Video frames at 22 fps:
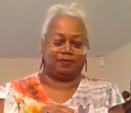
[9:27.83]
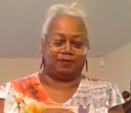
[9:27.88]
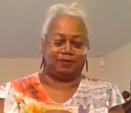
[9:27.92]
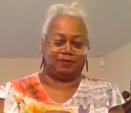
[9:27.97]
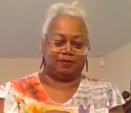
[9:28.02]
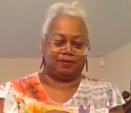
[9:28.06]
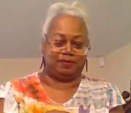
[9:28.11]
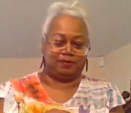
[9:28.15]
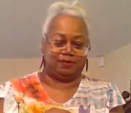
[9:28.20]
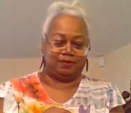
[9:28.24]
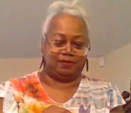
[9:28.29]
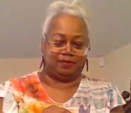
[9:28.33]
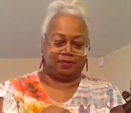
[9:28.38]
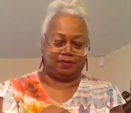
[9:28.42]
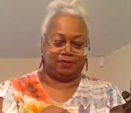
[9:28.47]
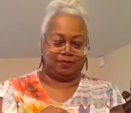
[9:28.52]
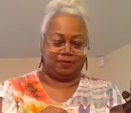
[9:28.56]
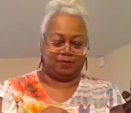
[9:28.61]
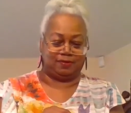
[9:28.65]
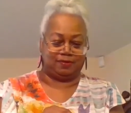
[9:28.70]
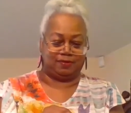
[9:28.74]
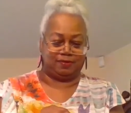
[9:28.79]

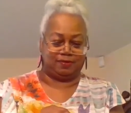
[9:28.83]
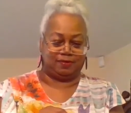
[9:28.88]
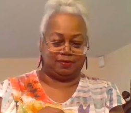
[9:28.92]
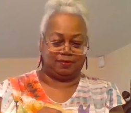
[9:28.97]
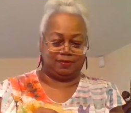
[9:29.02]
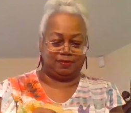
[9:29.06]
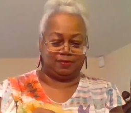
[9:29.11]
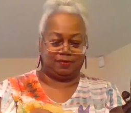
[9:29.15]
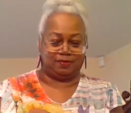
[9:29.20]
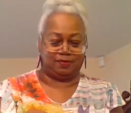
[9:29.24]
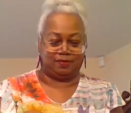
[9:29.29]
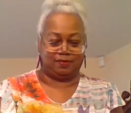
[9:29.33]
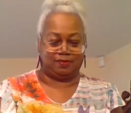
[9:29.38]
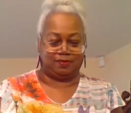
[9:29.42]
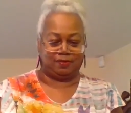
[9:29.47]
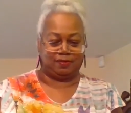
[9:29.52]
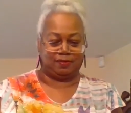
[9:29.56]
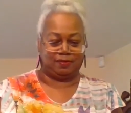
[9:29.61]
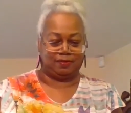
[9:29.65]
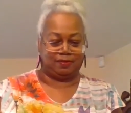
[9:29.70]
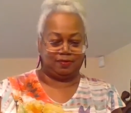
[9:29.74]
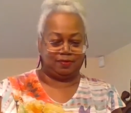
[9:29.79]

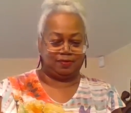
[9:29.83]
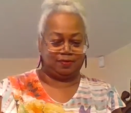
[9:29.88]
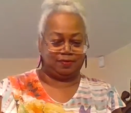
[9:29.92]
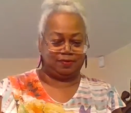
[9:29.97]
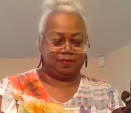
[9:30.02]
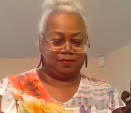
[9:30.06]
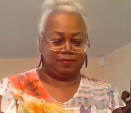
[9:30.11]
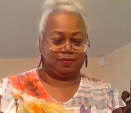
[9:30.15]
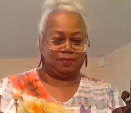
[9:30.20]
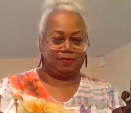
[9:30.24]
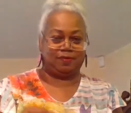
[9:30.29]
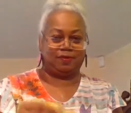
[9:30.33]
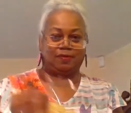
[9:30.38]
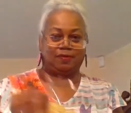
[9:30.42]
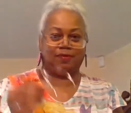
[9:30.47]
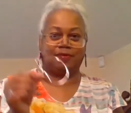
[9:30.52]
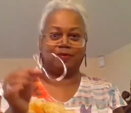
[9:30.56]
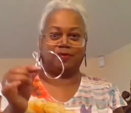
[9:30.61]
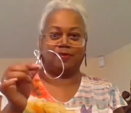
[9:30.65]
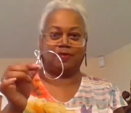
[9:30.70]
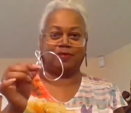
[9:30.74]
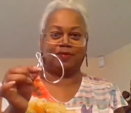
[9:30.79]

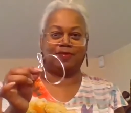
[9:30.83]
[no speech]